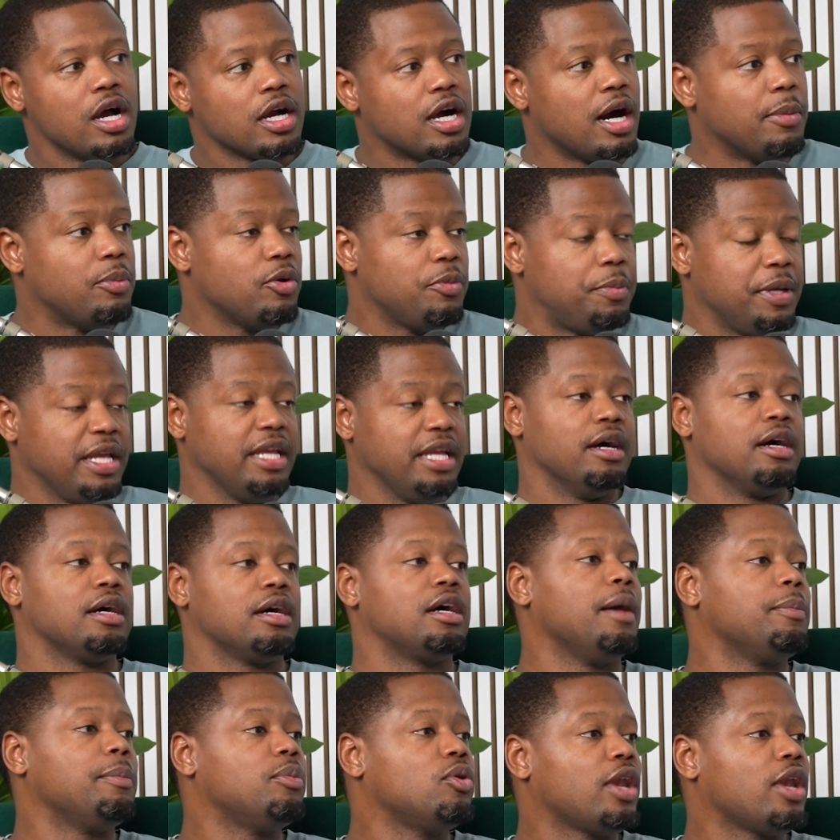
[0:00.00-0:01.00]
A
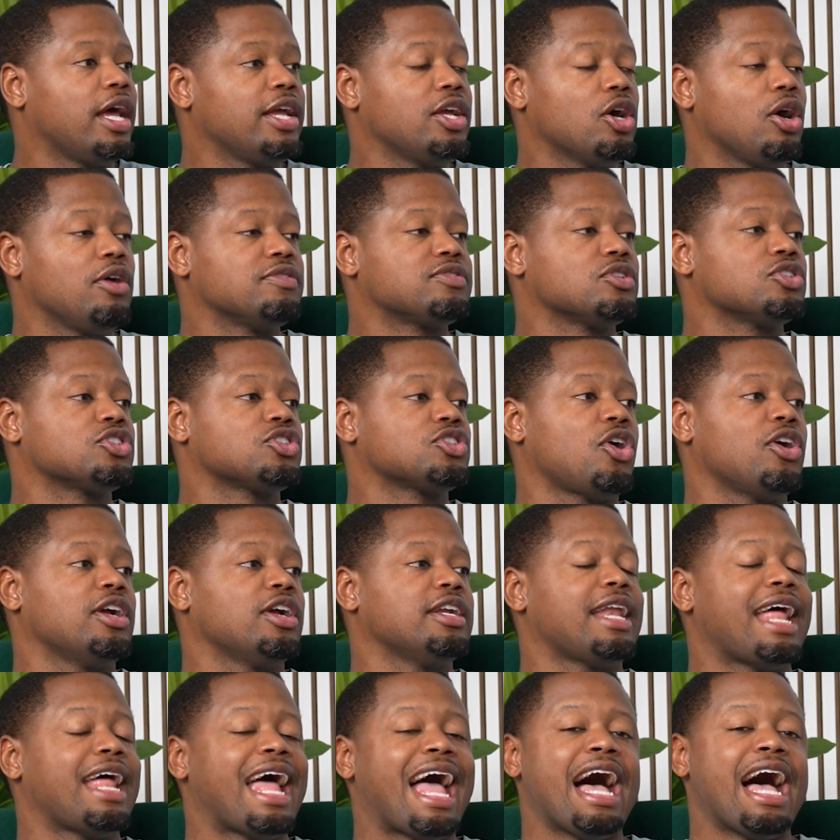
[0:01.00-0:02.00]
couple layoffs are starting
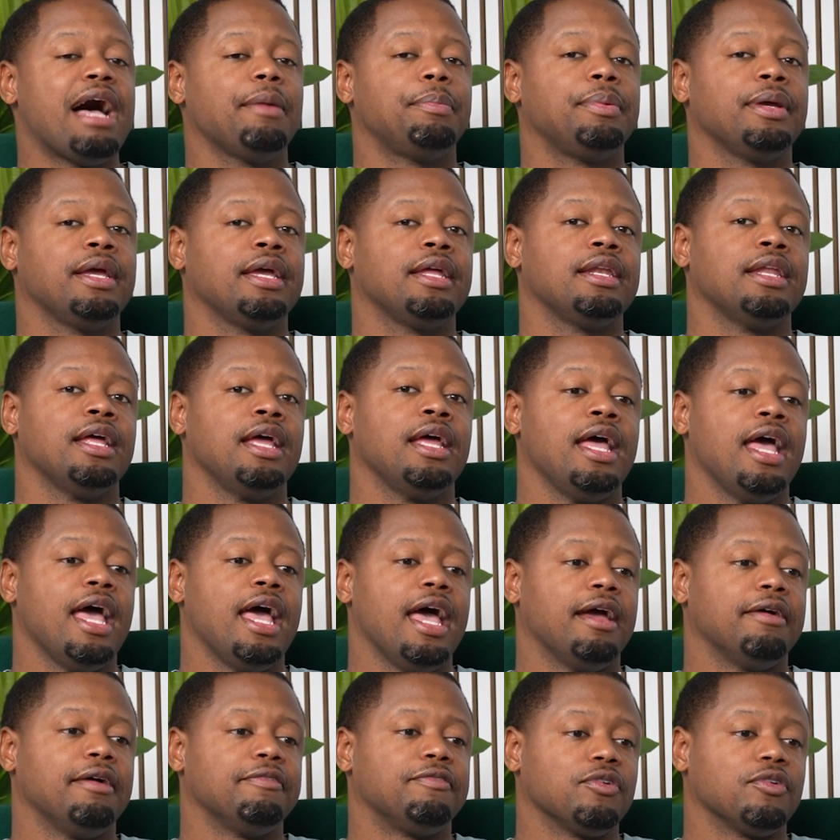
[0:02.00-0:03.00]
to happen,
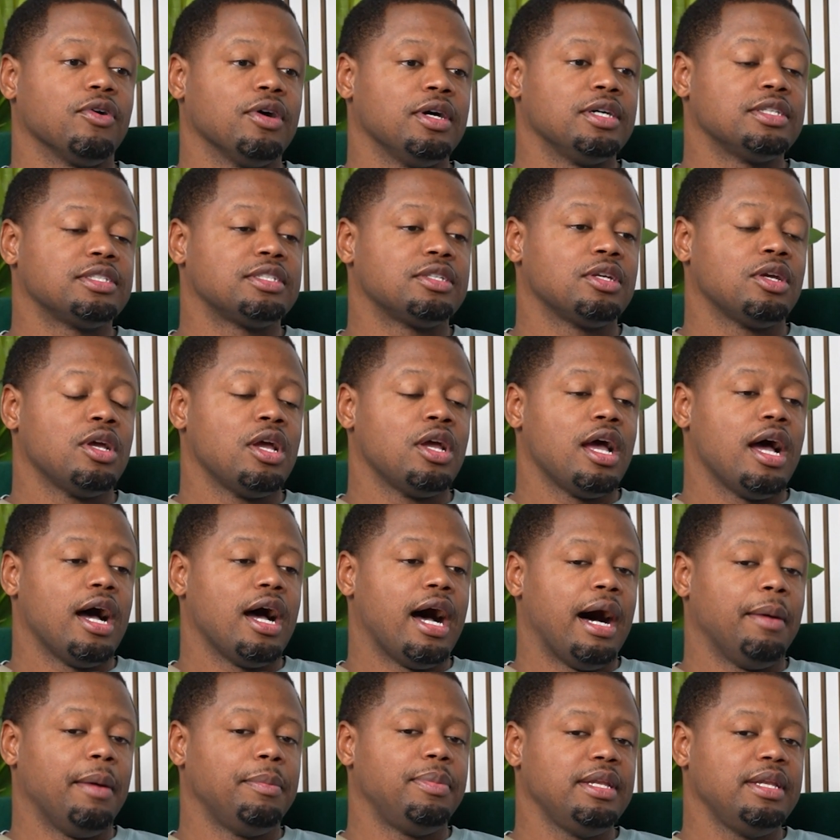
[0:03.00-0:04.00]
and for us,
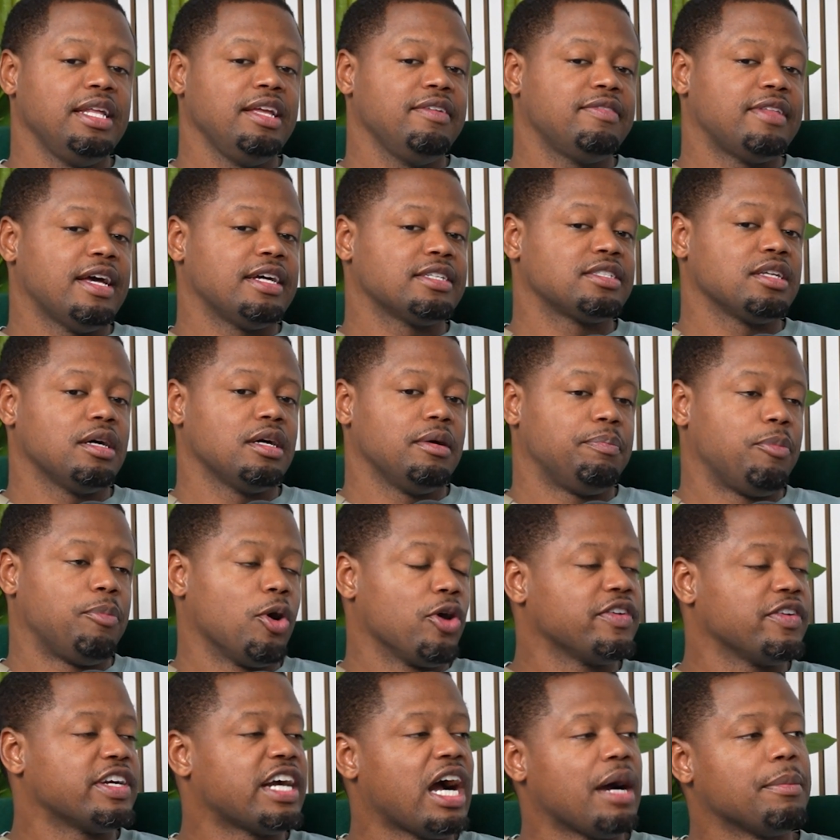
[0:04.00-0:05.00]
I believe that's a
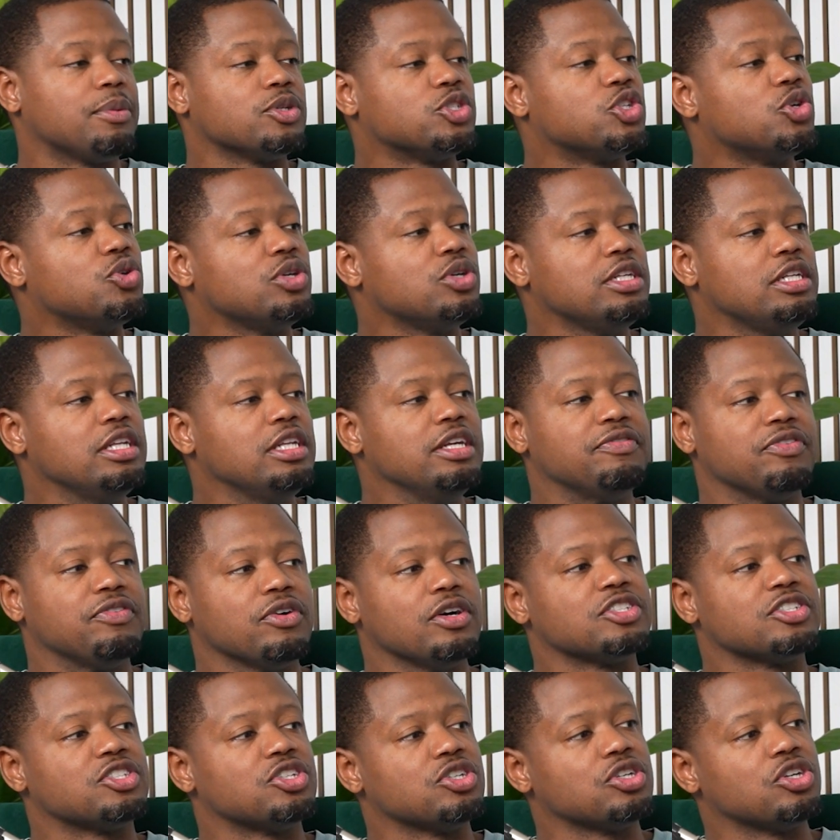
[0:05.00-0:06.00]
perfect opportunity for
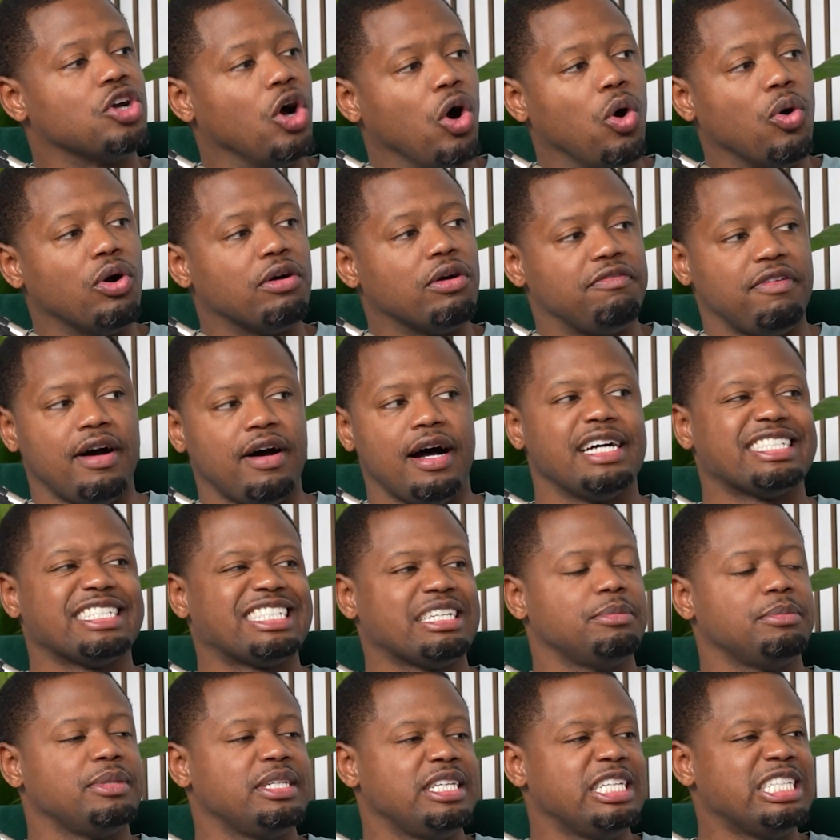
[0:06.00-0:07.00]
us to go and find
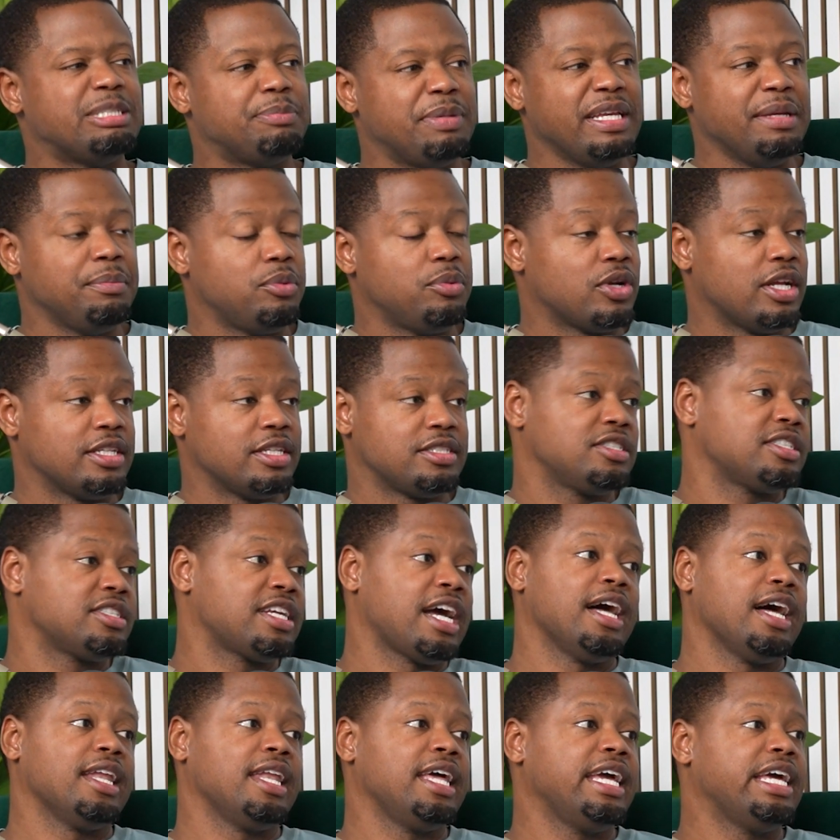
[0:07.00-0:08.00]
some of these people that just
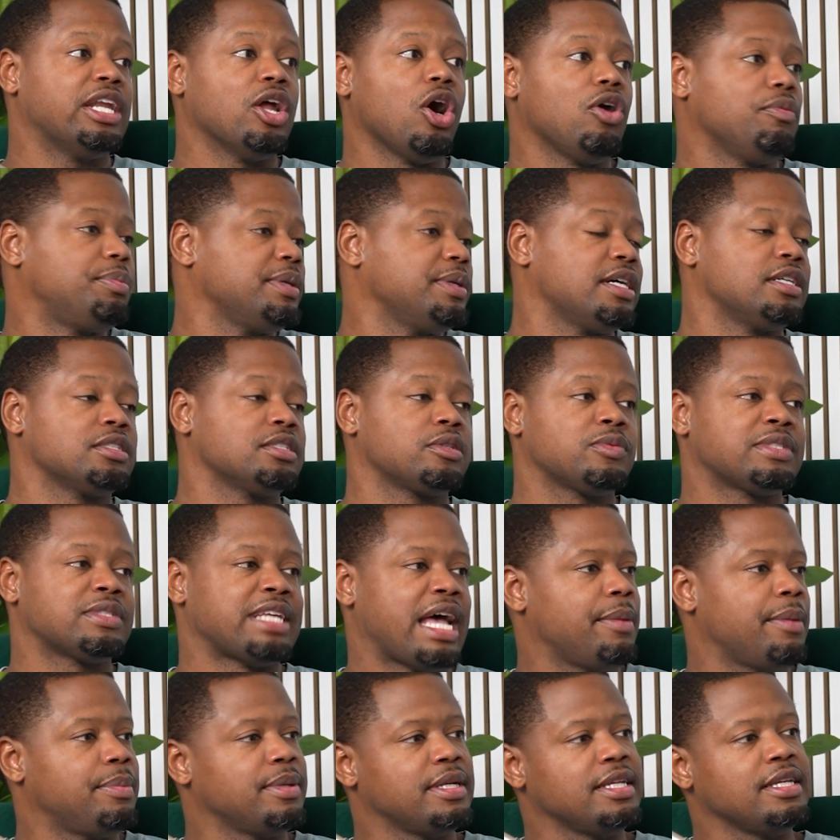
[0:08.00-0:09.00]
got laid off because of what's
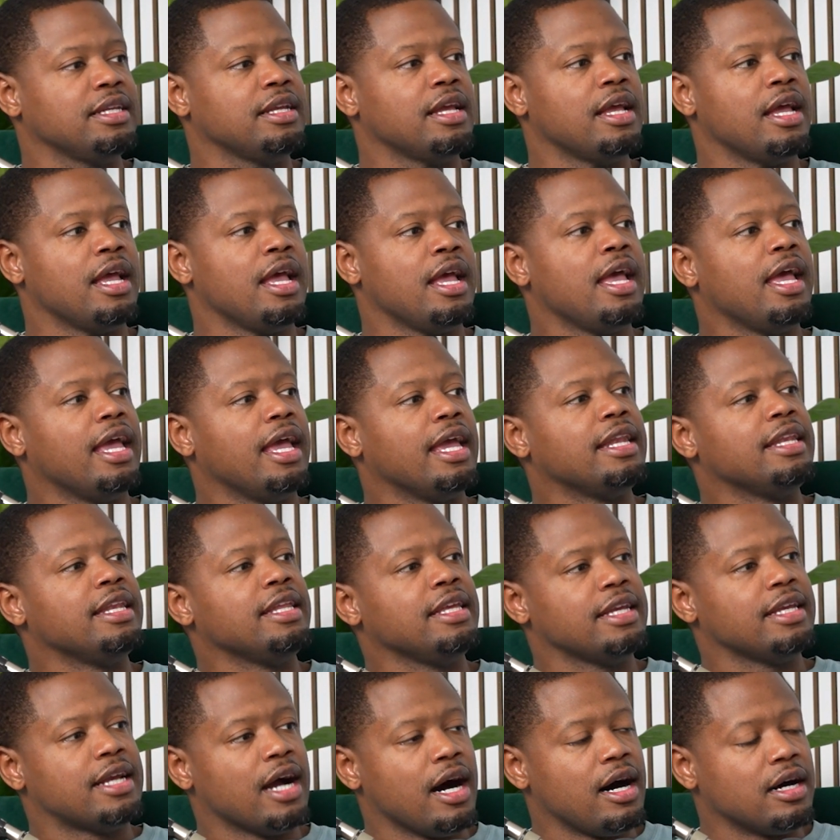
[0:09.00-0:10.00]
happening in the
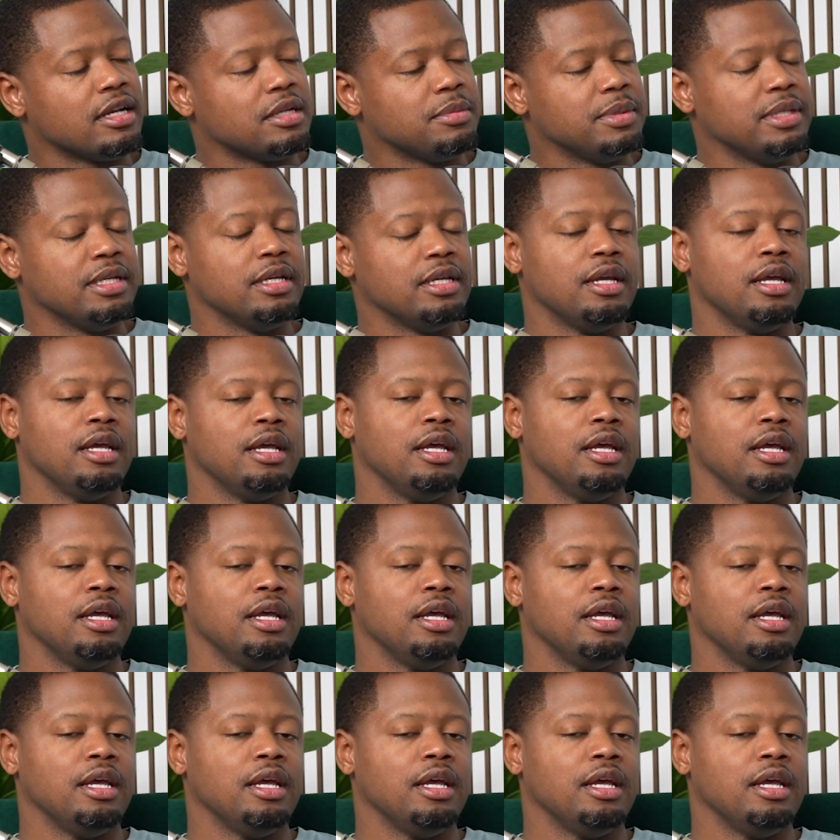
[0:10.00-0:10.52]
economy.